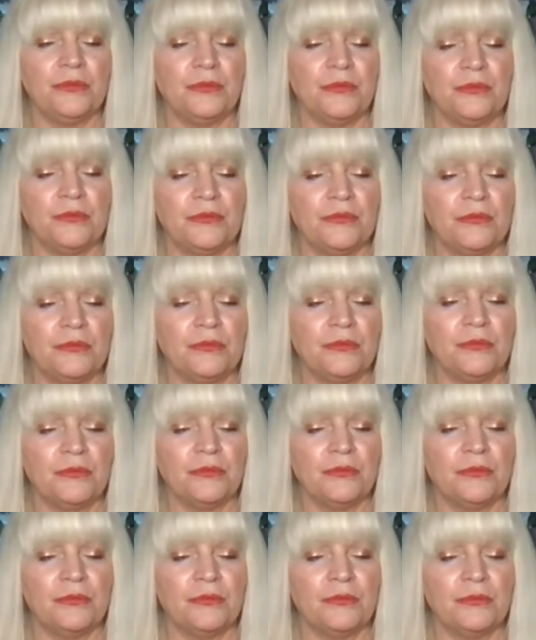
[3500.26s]

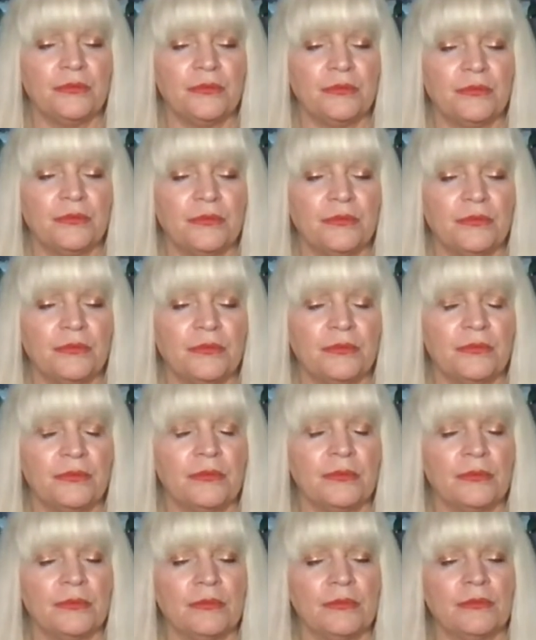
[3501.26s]

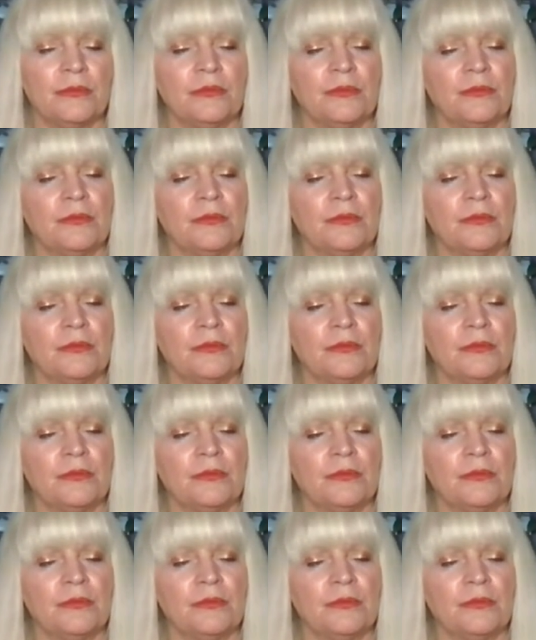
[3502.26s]
Nobody speaks.